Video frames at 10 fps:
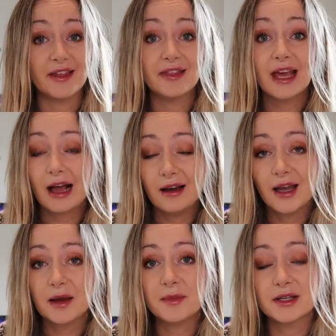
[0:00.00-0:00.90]
then they
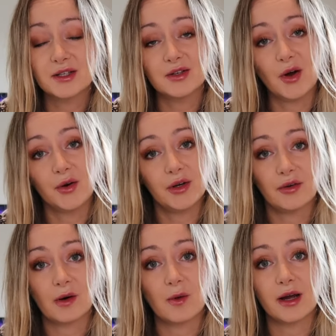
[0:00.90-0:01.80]
claim to only
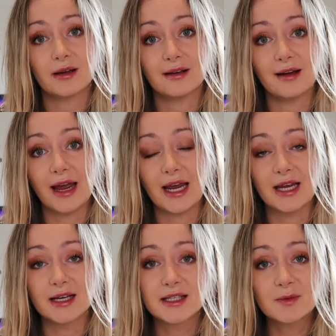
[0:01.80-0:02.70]
require
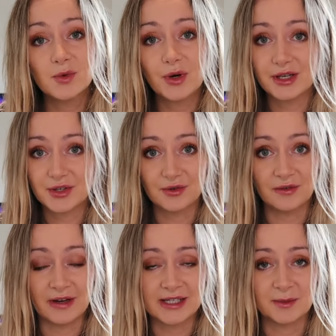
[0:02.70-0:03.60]
a small initial
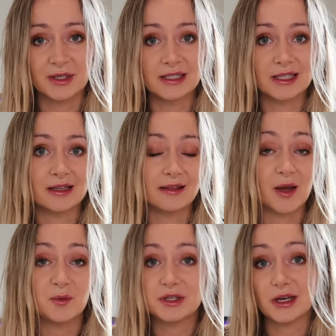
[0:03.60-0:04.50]
investment that
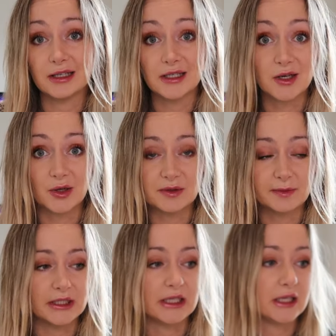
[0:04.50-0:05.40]
they would turn into loads of
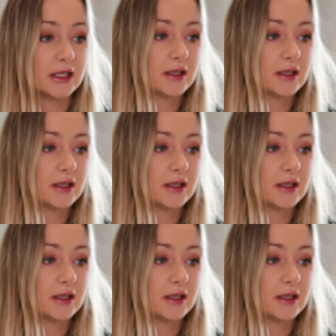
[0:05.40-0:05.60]
money.